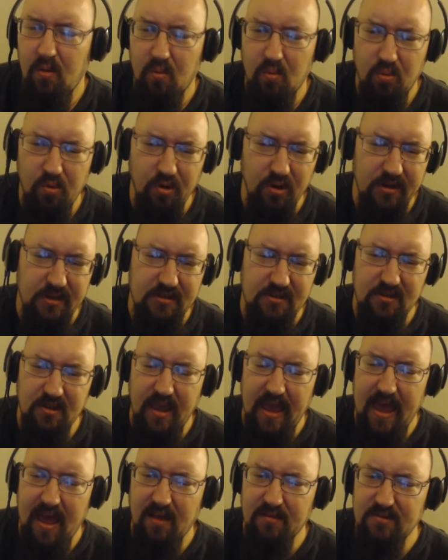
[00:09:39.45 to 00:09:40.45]
Really
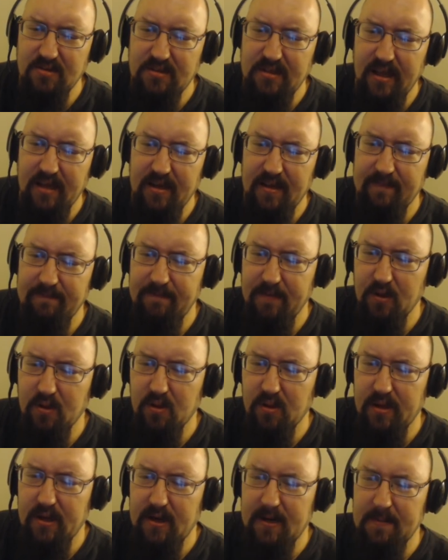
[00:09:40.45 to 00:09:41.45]
outstanding
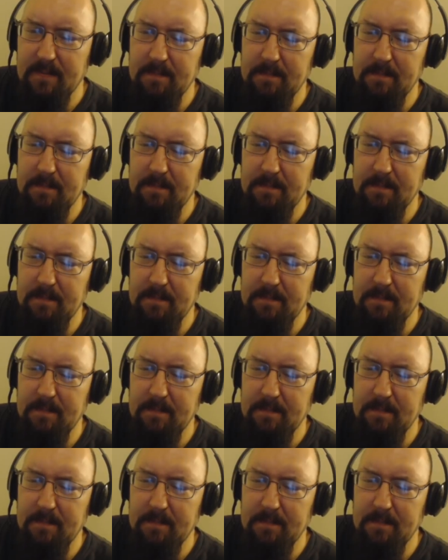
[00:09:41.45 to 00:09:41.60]
fill there.